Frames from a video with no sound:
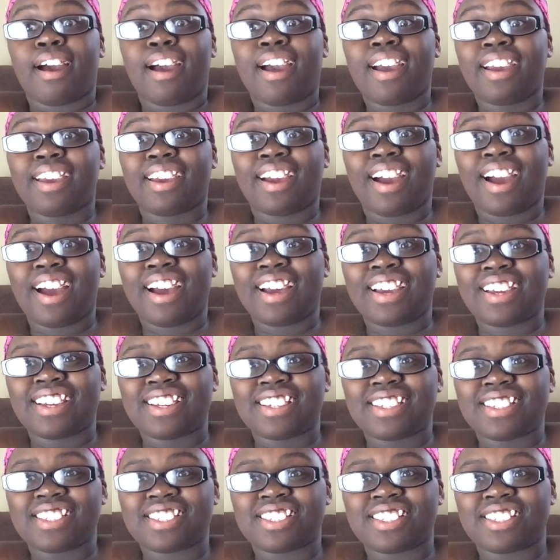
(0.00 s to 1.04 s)
Hi
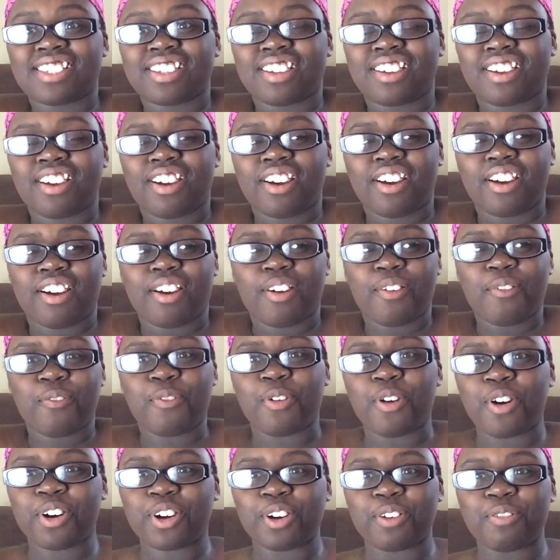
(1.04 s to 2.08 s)
guys!
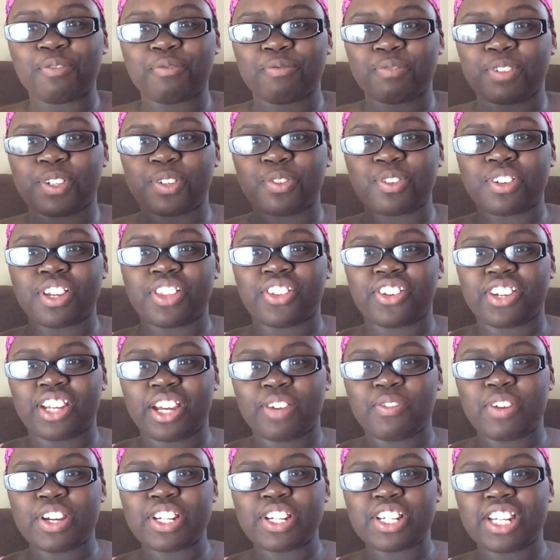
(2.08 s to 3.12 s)
Welcome to another
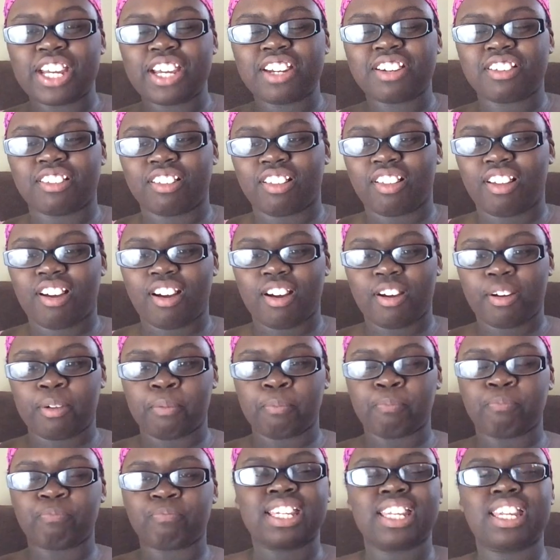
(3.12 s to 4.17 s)
day on my channel.
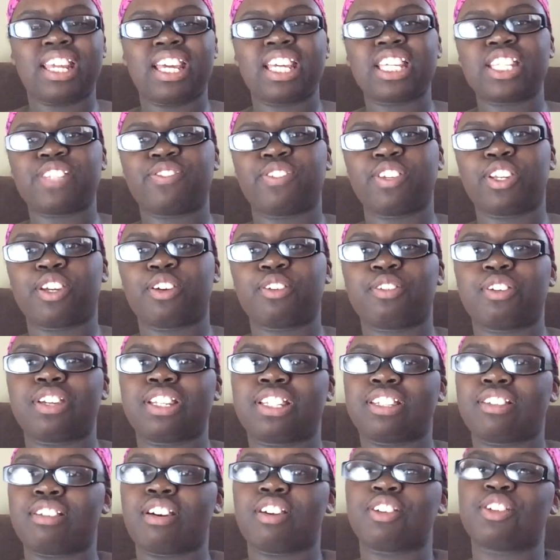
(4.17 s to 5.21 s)
Today's video
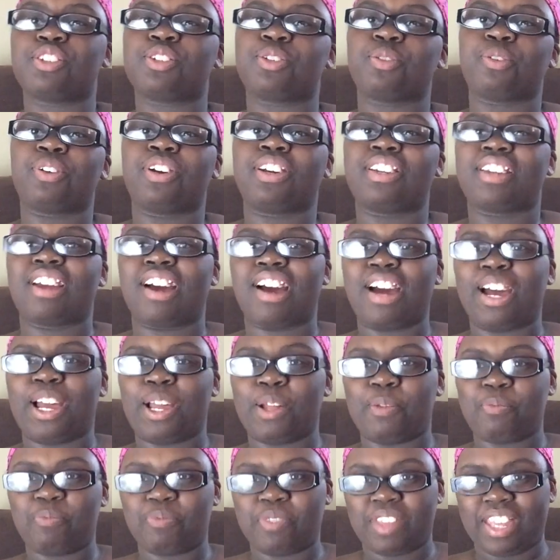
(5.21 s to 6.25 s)
is not a story
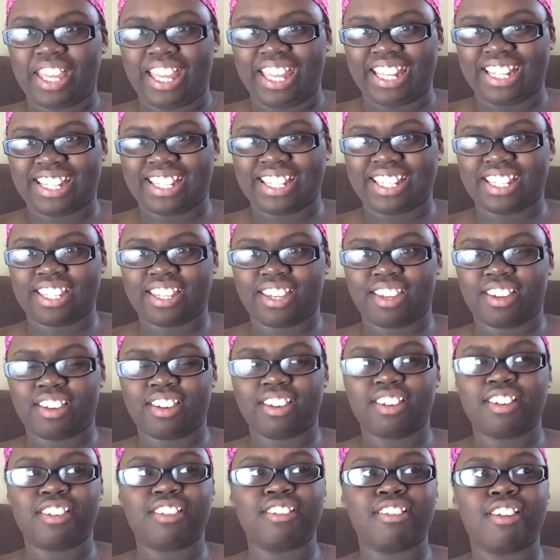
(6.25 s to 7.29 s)
time. It's
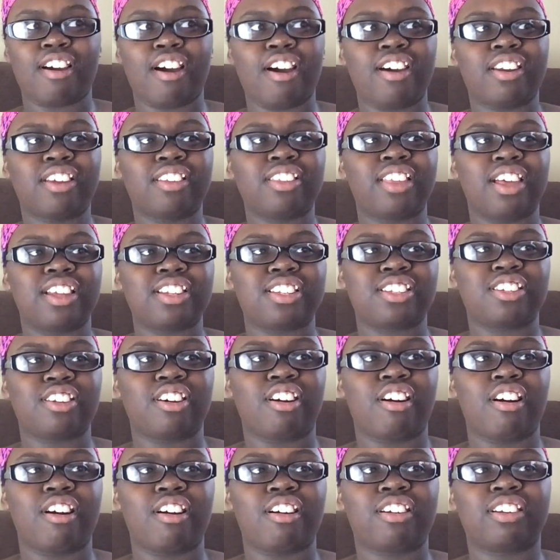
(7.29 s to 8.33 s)
not a let's
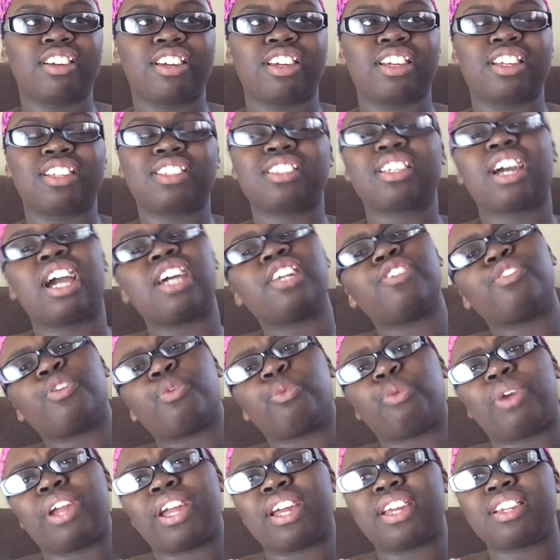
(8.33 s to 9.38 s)
talk. It's kind of a
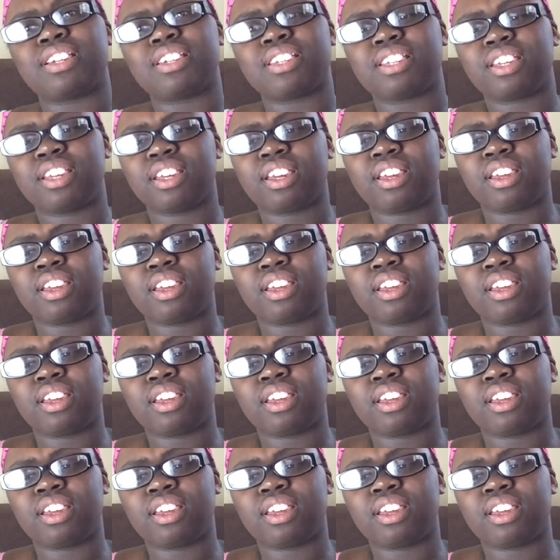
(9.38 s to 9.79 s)
rant.